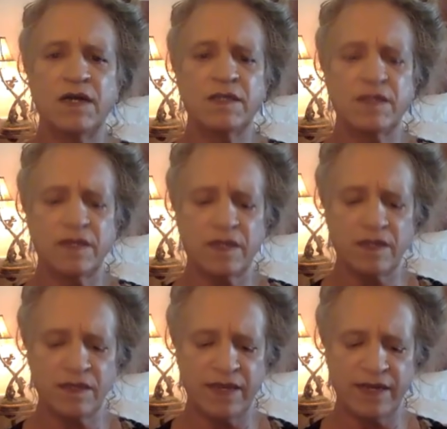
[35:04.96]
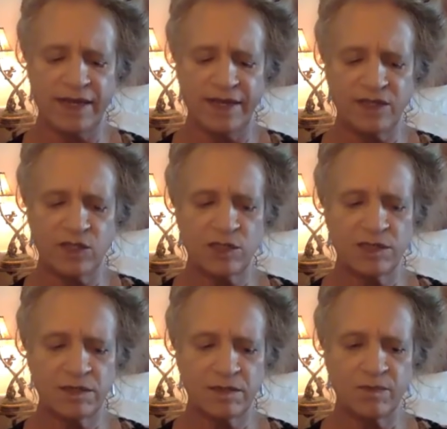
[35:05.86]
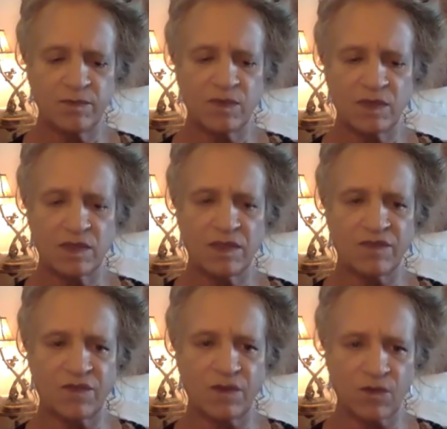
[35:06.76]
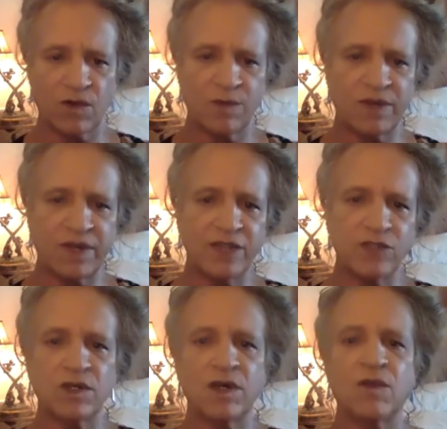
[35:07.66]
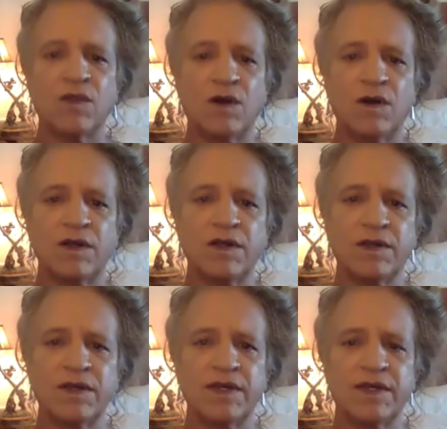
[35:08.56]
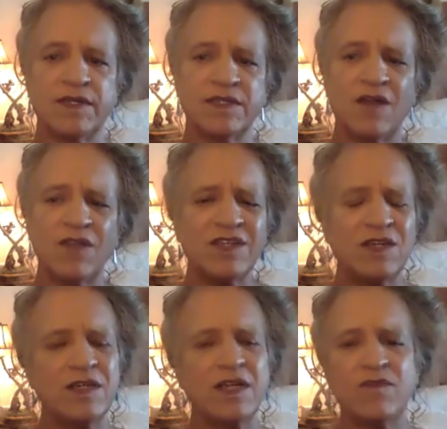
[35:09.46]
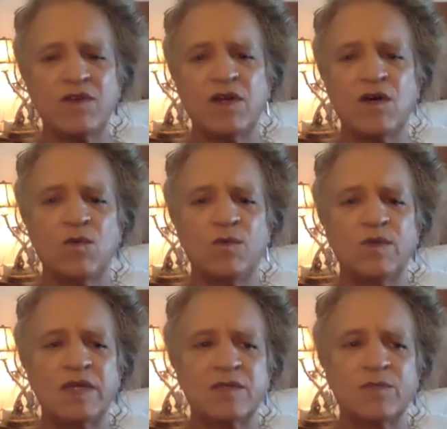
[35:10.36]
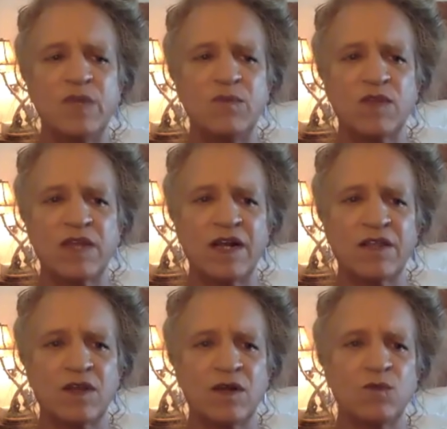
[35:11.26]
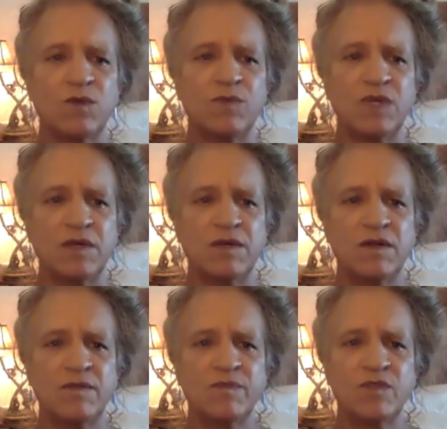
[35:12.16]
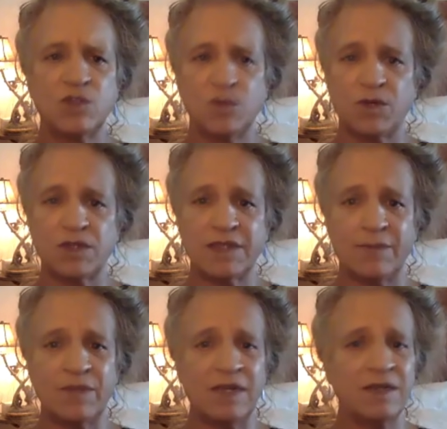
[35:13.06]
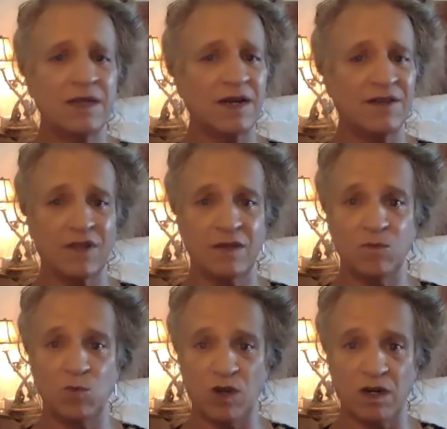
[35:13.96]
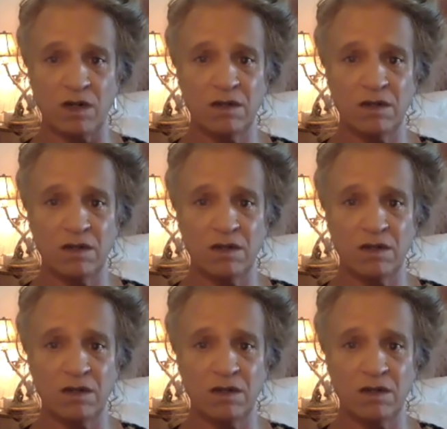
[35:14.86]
I think that age, the further up in age you go, the harder it is. Although you never know, because people that I thought would be super accepting, not all of them were.